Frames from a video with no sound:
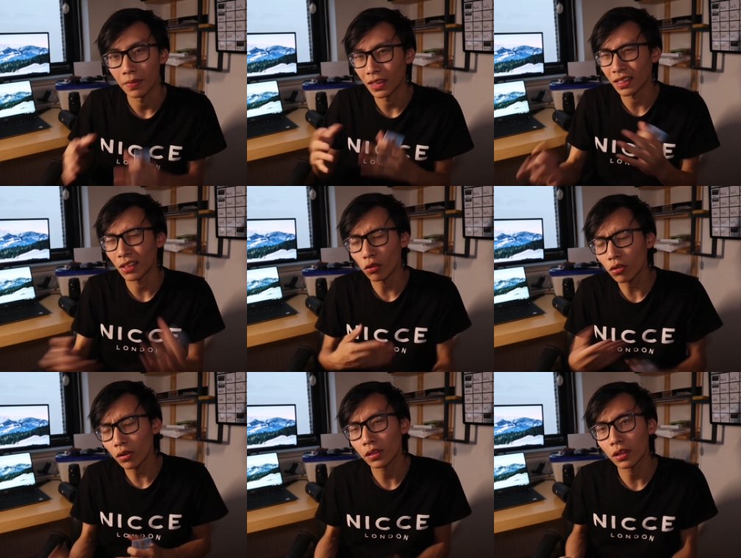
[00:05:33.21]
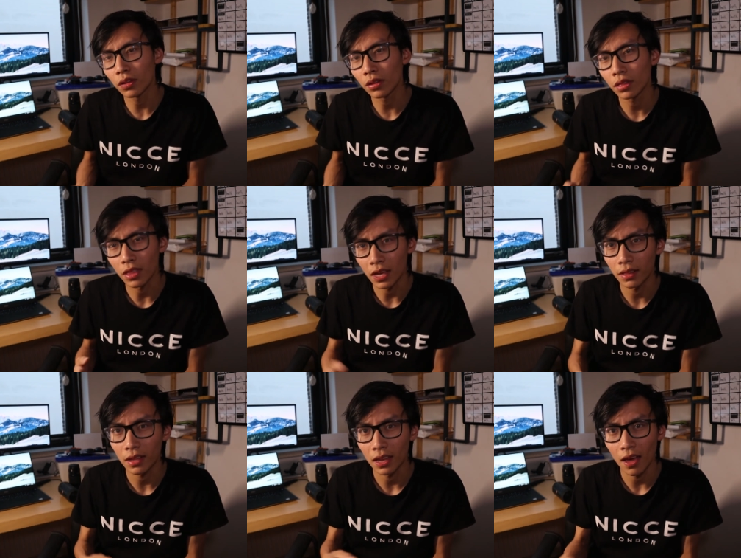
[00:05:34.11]
Those are still
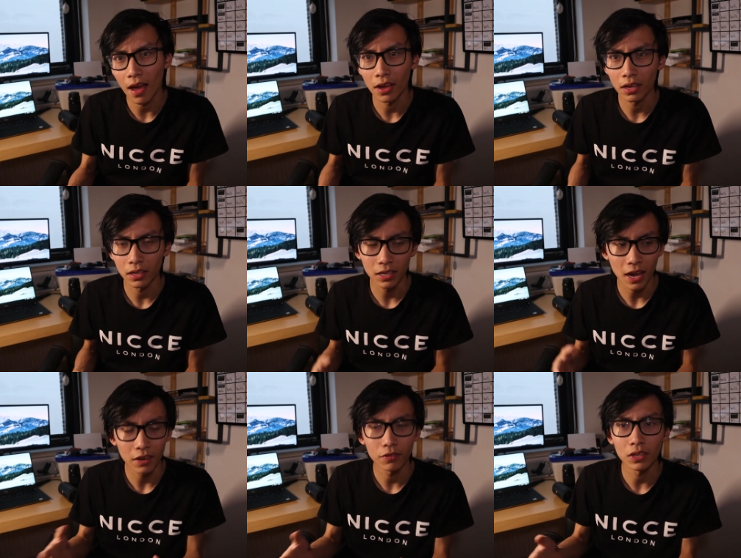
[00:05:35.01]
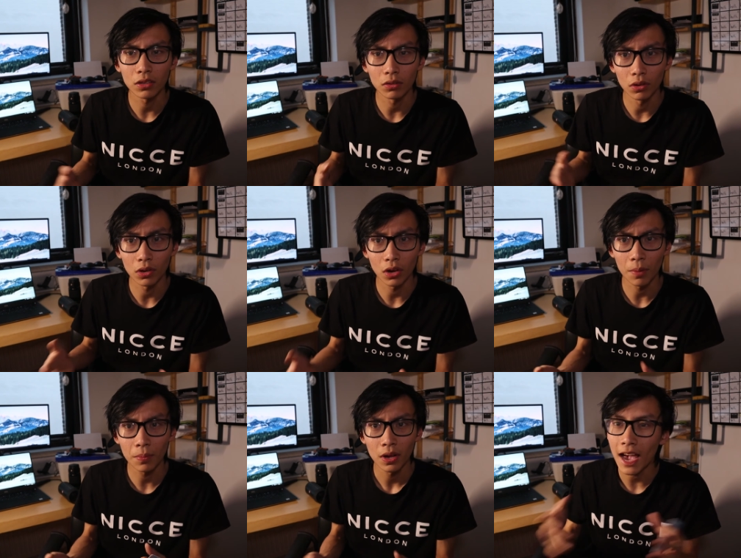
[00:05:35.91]
things that I kind of need to look
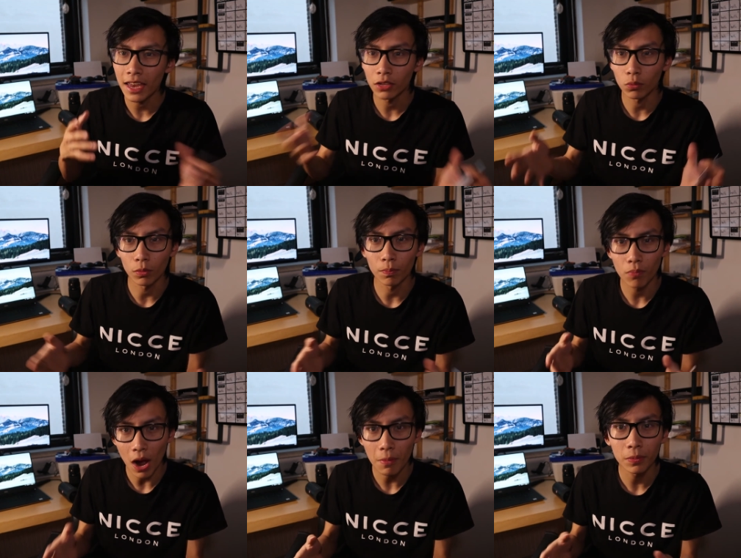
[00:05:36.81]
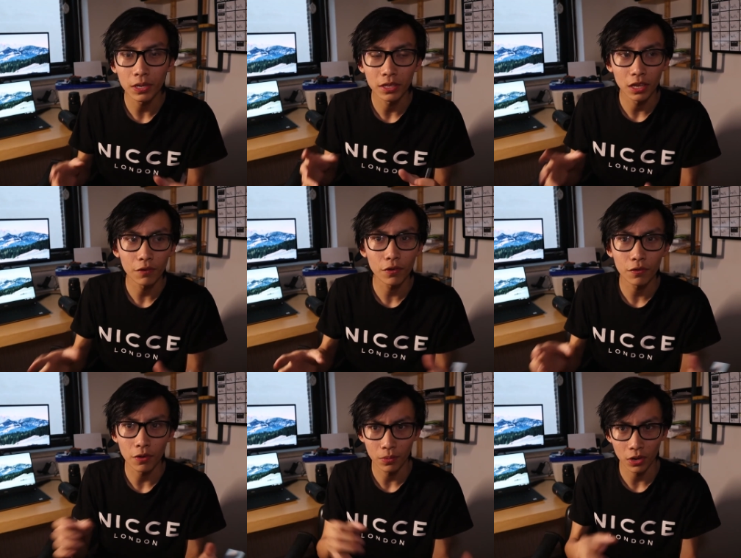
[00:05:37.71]
up, and it will probably differ
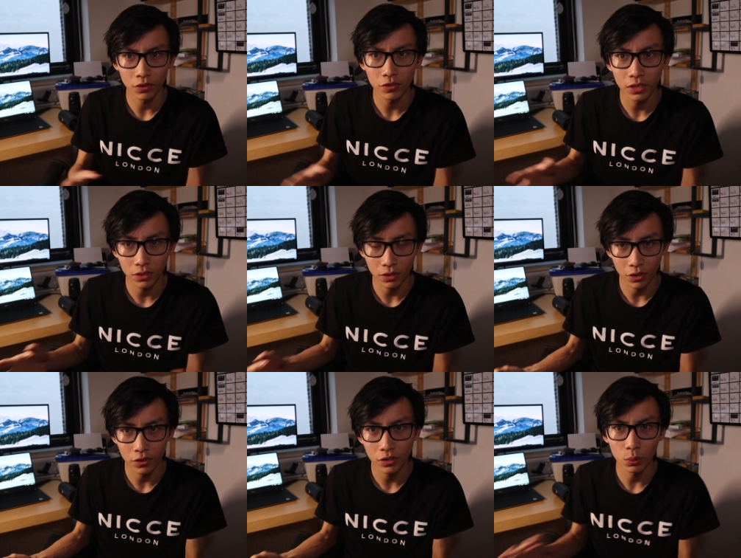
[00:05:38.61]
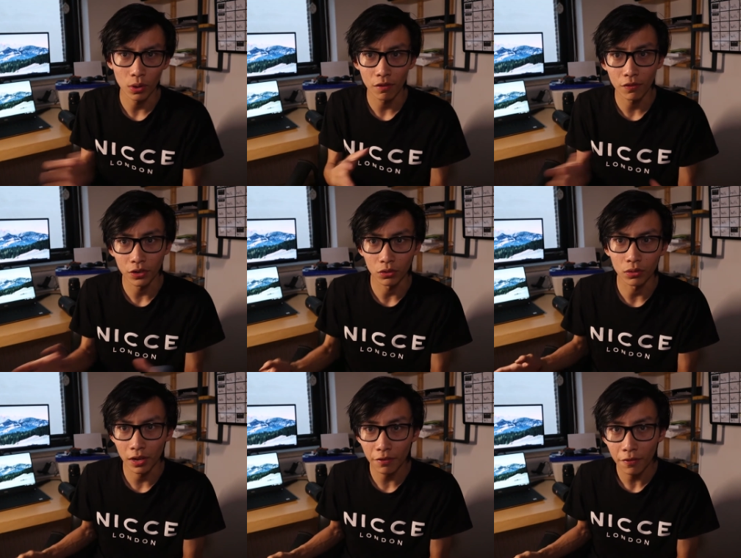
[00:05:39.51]
from country to country wherever you
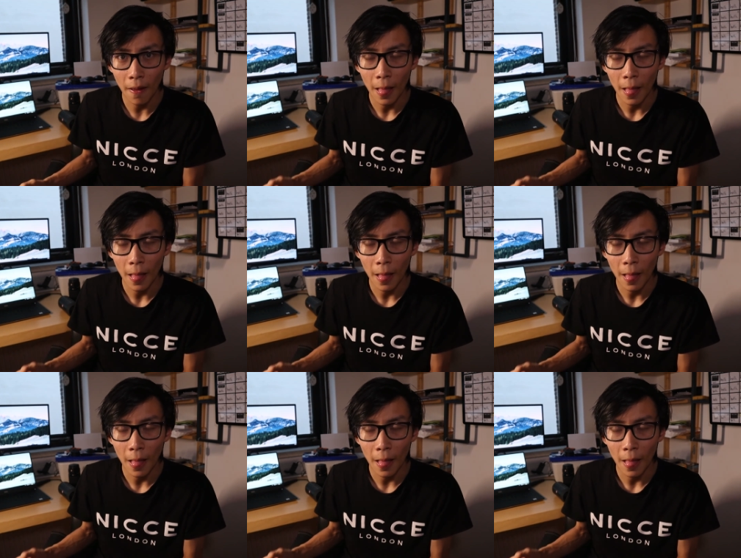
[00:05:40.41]
live.